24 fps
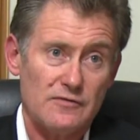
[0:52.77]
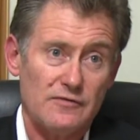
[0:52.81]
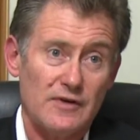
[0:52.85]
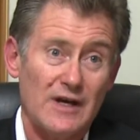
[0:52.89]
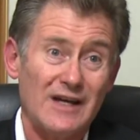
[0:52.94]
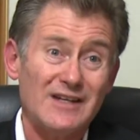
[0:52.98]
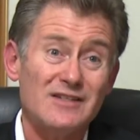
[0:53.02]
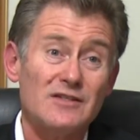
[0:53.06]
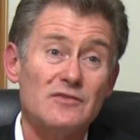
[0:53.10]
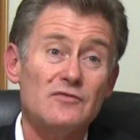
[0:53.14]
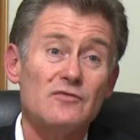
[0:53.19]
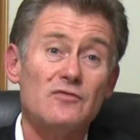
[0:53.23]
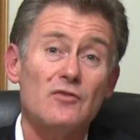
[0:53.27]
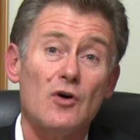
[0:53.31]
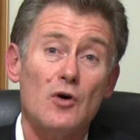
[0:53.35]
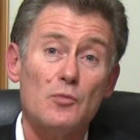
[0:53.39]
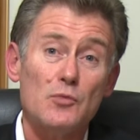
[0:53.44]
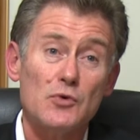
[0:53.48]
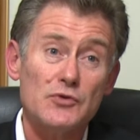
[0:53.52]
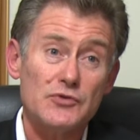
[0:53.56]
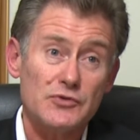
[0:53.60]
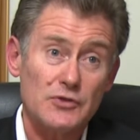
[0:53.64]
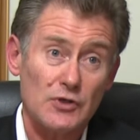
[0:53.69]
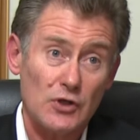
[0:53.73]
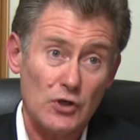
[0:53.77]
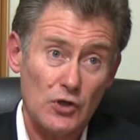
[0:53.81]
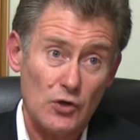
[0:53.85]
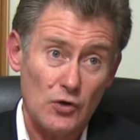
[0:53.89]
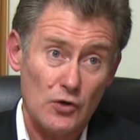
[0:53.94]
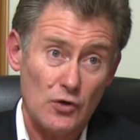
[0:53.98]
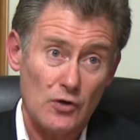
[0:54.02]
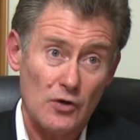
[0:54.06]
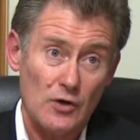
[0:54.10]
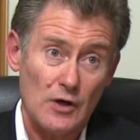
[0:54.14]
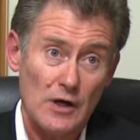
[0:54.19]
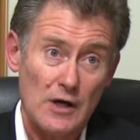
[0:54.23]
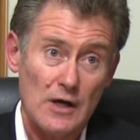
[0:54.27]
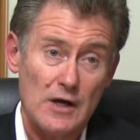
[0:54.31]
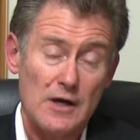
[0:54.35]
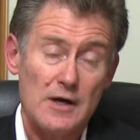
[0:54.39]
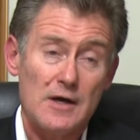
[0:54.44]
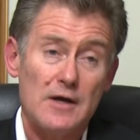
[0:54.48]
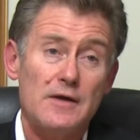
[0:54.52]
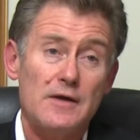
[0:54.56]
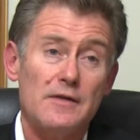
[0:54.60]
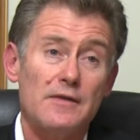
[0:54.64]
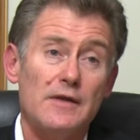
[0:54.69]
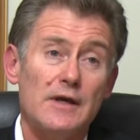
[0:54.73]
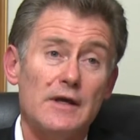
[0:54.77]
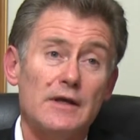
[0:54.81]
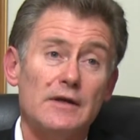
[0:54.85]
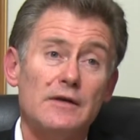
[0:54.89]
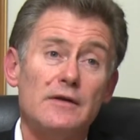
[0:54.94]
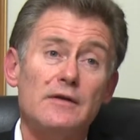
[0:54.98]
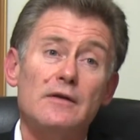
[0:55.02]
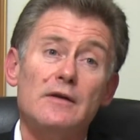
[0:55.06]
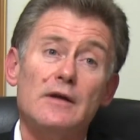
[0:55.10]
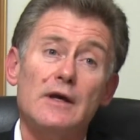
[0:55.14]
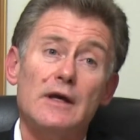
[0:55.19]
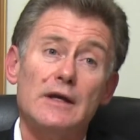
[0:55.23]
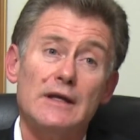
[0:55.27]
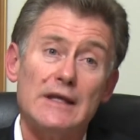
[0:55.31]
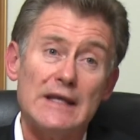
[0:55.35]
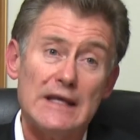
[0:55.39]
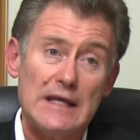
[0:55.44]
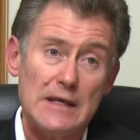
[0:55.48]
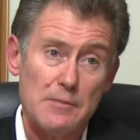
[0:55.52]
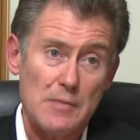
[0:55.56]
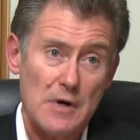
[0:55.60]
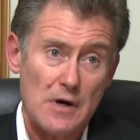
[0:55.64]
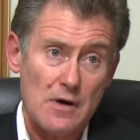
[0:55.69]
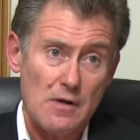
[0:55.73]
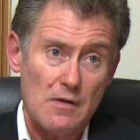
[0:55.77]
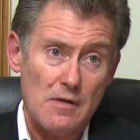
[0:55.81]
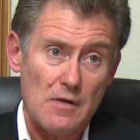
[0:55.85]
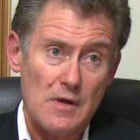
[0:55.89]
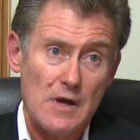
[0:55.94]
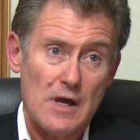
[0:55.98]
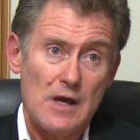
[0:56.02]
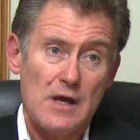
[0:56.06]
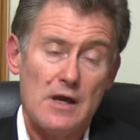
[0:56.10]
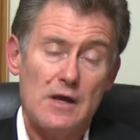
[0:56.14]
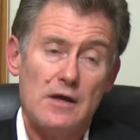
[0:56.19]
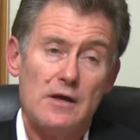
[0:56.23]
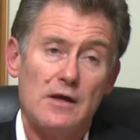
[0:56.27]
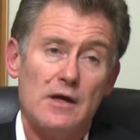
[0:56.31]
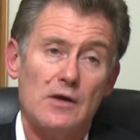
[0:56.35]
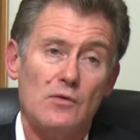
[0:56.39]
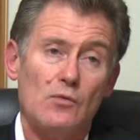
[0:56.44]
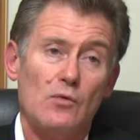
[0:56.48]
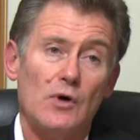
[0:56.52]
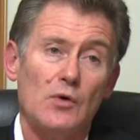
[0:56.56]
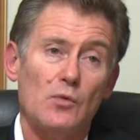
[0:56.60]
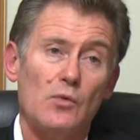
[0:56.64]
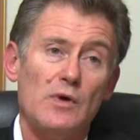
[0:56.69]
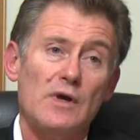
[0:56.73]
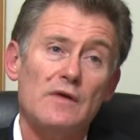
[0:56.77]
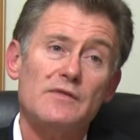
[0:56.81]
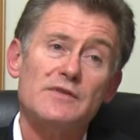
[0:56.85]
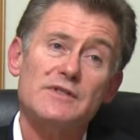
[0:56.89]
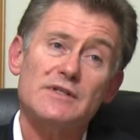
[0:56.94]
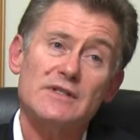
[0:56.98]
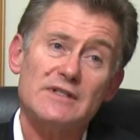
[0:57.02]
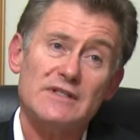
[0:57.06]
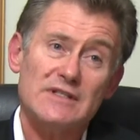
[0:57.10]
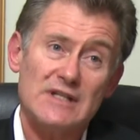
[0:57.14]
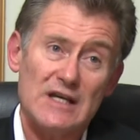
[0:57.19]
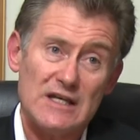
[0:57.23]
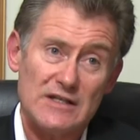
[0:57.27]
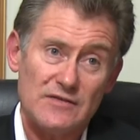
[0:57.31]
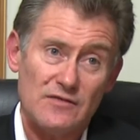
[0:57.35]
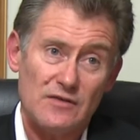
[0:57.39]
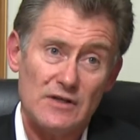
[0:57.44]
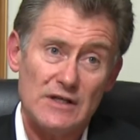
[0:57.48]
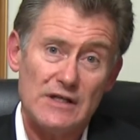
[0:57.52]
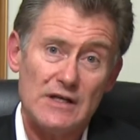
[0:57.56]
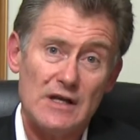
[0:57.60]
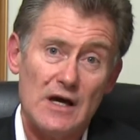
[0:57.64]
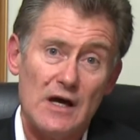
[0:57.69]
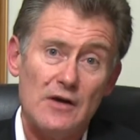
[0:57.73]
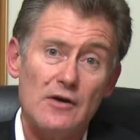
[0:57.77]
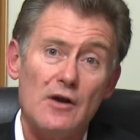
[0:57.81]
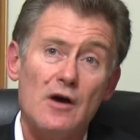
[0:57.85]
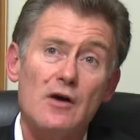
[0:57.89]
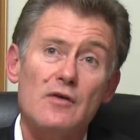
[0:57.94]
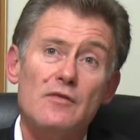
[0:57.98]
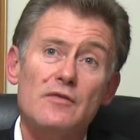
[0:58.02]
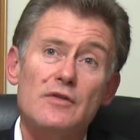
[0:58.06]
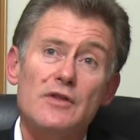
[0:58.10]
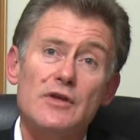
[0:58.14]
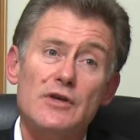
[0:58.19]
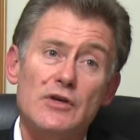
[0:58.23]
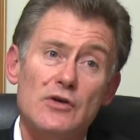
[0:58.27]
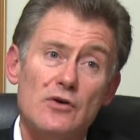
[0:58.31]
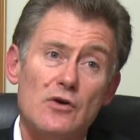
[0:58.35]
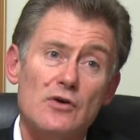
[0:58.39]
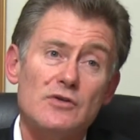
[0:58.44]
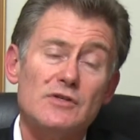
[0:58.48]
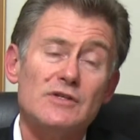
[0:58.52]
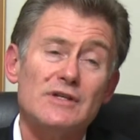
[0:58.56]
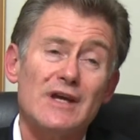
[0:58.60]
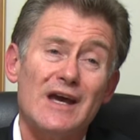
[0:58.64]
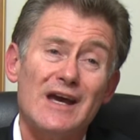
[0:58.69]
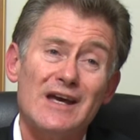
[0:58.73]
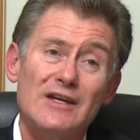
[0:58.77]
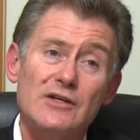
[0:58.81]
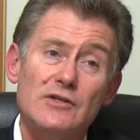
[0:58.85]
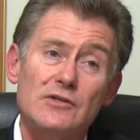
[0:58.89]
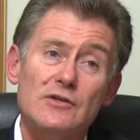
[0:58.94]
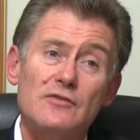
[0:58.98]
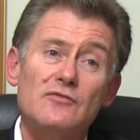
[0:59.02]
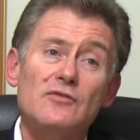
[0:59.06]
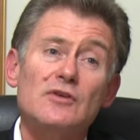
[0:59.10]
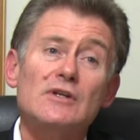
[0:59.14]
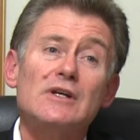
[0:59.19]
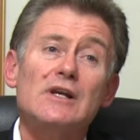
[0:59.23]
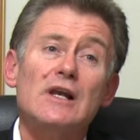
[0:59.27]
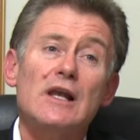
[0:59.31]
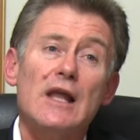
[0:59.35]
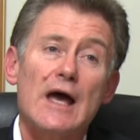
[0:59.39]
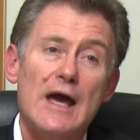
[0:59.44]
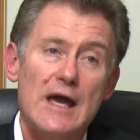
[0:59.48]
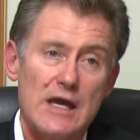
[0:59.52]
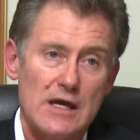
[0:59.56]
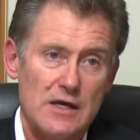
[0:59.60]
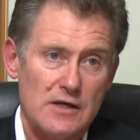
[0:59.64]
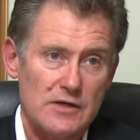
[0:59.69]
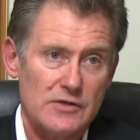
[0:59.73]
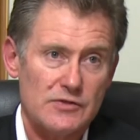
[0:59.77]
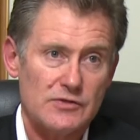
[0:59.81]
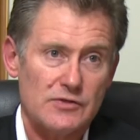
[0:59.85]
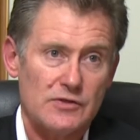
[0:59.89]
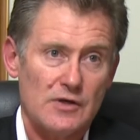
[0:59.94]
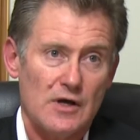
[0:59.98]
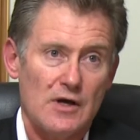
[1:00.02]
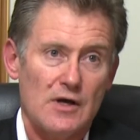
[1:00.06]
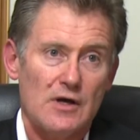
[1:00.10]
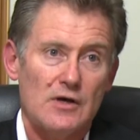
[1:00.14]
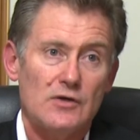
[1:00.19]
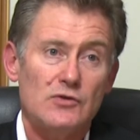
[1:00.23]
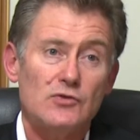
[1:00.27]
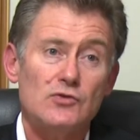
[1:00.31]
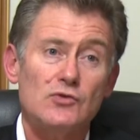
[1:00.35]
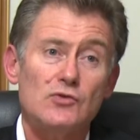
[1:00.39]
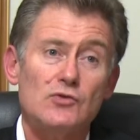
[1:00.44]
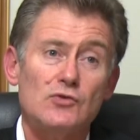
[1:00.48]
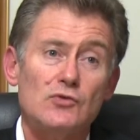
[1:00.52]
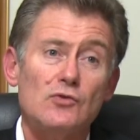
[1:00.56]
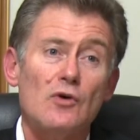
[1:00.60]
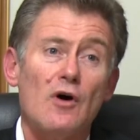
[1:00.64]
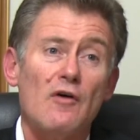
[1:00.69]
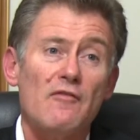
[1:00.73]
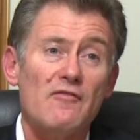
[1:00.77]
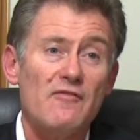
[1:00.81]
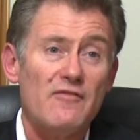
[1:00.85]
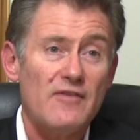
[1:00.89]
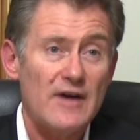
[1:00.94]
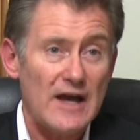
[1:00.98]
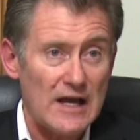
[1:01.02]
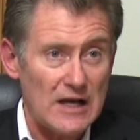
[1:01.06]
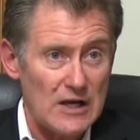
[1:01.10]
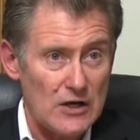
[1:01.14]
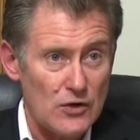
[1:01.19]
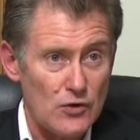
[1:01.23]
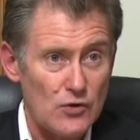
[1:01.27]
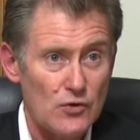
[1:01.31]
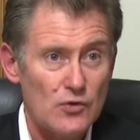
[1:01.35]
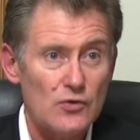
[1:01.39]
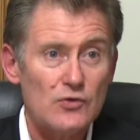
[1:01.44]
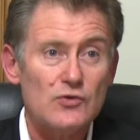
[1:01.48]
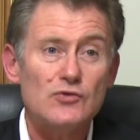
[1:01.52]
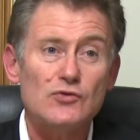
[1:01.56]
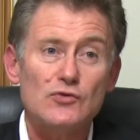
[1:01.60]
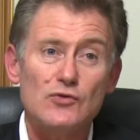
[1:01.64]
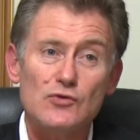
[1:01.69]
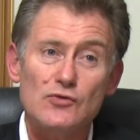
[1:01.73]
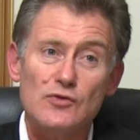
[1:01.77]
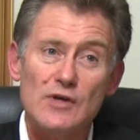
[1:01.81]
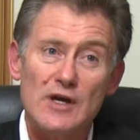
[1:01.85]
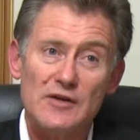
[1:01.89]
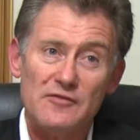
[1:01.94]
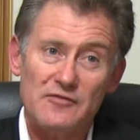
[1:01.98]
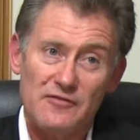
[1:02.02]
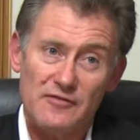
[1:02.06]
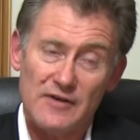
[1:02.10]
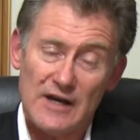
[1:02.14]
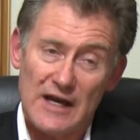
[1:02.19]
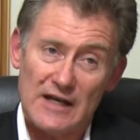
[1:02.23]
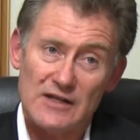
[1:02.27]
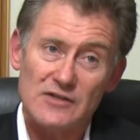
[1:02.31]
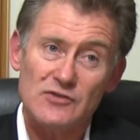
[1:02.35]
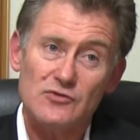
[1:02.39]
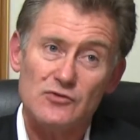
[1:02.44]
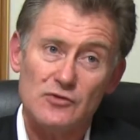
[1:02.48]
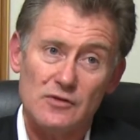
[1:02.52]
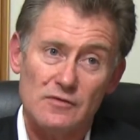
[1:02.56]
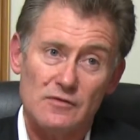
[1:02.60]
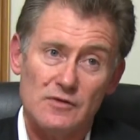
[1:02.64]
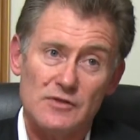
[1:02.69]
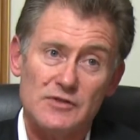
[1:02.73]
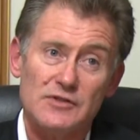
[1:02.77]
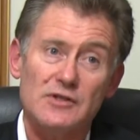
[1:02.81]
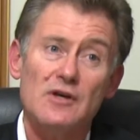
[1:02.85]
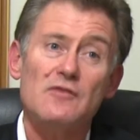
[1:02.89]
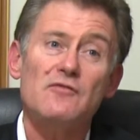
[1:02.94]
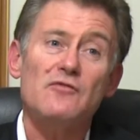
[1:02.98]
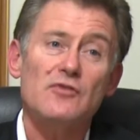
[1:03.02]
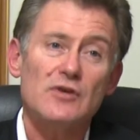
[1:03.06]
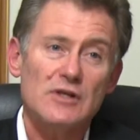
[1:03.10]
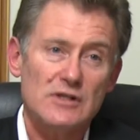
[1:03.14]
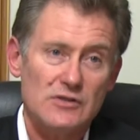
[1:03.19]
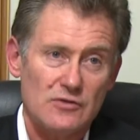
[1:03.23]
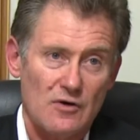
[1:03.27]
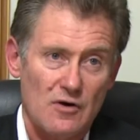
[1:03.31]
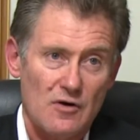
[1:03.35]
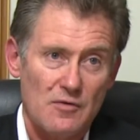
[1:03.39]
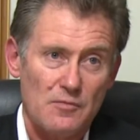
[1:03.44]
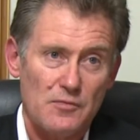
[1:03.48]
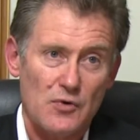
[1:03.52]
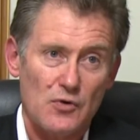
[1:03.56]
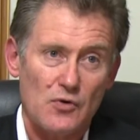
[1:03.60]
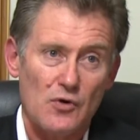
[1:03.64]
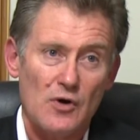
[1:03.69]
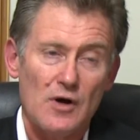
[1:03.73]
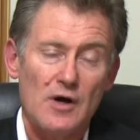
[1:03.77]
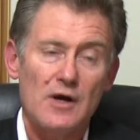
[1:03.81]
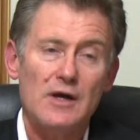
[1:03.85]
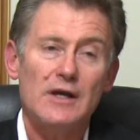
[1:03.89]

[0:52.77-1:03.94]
Fax is far more secure than an email, and what we have successfully done over the years is add different layers of value to that fax server. So for example,